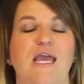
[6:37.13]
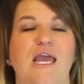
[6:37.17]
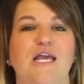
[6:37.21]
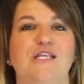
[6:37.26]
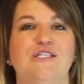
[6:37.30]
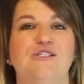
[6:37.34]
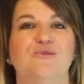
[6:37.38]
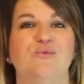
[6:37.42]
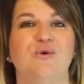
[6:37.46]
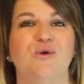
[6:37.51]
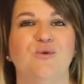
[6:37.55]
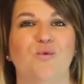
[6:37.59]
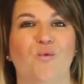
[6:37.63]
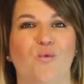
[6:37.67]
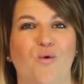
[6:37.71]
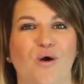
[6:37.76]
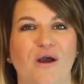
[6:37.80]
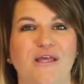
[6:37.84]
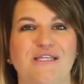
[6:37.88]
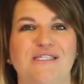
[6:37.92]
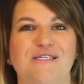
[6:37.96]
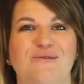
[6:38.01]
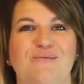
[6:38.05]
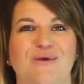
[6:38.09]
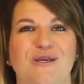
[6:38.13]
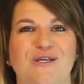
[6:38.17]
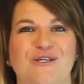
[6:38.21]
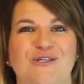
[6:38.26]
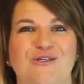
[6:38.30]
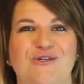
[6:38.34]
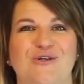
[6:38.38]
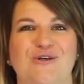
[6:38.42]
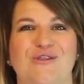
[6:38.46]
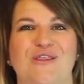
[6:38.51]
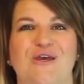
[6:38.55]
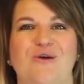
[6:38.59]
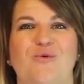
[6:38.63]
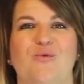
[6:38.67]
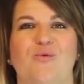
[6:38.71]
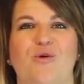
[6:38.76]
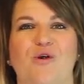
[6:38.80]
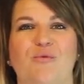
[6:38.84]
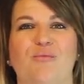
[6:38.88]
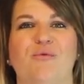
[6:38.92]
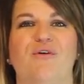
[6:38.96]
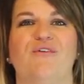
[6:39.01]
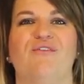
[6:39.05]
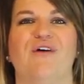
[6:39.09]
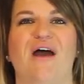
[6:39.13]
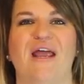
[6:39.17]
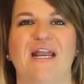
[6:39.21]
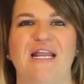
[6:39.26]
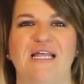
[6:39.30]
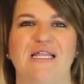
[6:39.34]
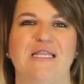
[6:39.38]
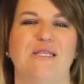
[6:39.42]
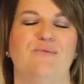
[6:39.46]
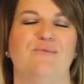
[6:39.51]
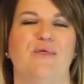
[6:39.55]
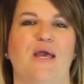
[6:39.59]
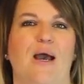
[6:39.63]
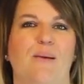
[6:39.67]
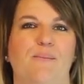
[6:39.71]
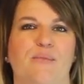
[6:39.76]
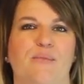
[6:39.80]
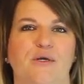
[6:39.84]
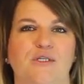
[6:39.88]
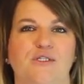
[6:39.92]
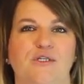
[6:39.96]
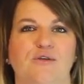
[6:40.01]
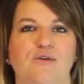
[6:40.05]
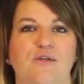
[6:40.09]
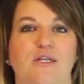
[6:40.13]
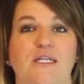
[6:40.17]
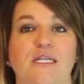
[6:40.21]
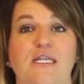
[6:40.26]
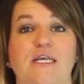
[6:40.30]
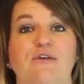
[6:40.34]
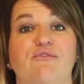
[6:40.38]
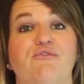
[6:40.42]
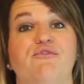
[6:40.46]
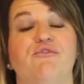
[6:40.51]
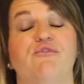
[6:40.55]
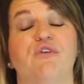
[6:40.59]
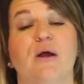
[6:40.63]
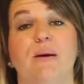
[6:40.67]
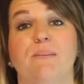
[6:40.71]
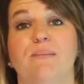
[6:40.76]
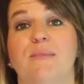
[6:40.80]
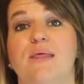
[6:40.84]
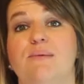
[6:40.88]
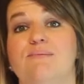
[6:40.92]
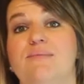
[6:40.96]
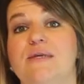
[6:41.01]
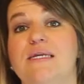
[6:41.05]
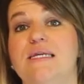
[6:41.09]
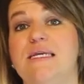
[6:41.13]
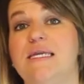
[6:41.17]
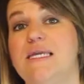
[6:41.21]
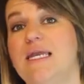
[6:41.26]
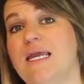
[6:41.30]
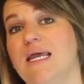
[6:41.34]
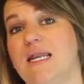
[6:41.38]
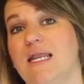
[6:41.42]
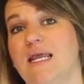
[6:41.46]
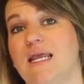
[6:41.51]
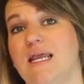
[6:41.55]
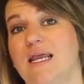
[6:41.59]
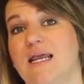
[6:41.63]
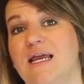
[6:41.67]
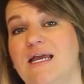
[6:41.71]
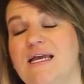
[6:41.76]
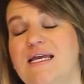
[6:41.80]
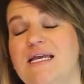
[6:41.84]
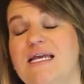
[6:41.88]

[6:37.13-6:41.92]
And so we want to make sure that we're providing them the opportunity from the beginning